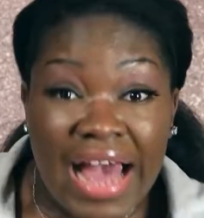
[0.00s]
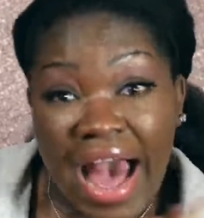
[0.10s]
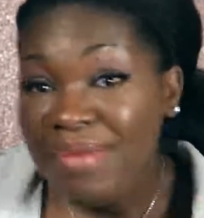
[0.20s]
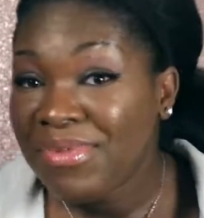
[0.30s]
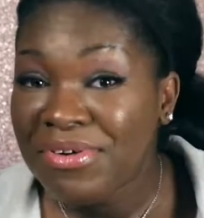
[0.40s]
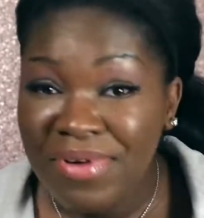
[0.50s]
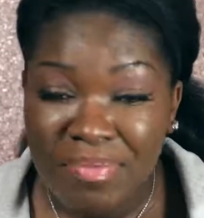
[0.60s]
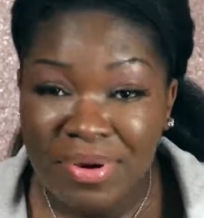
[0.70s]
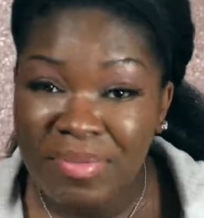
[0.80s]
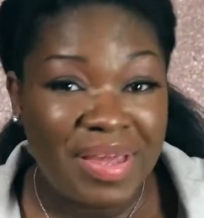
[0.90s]
I'm going to
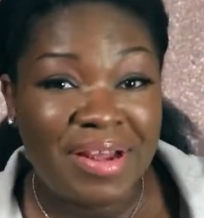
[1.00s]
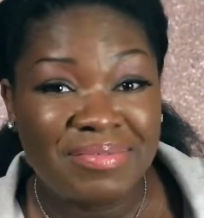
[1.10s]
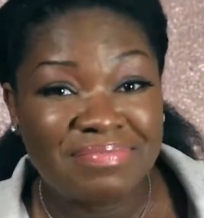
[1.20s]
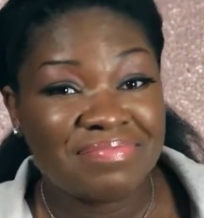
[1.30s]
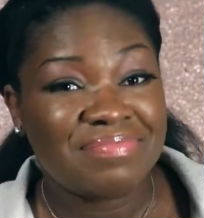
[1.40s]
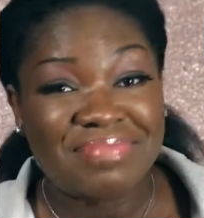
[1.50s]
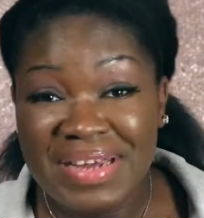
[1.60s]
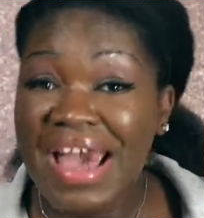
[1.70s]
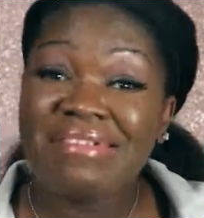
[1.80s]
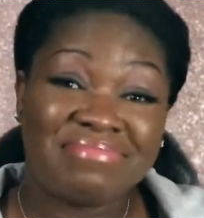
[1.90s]
wrap it up here.
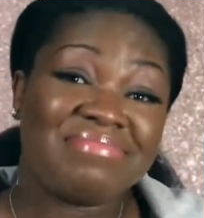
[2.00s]
Yeah.